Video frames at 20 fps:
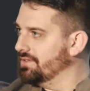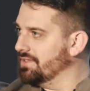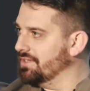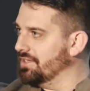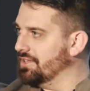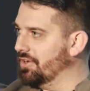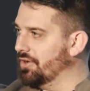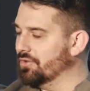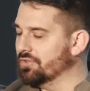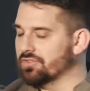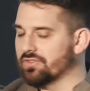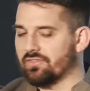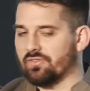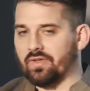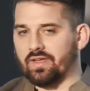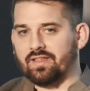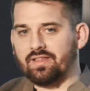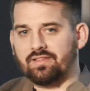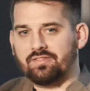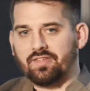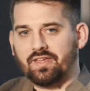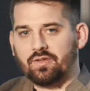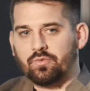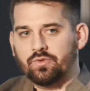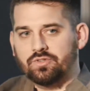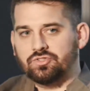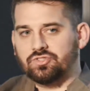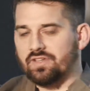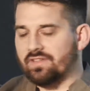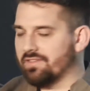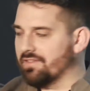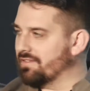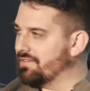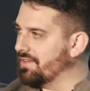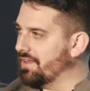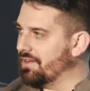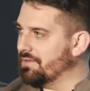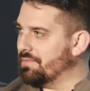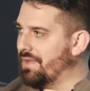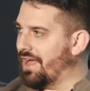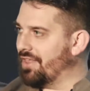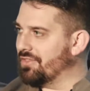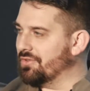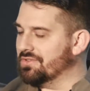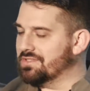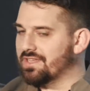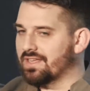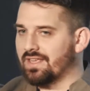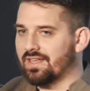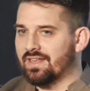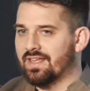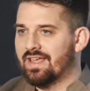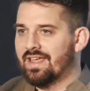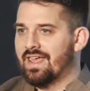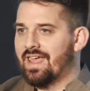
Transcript: Yeah. It's like what Jesus said in Matthew 10,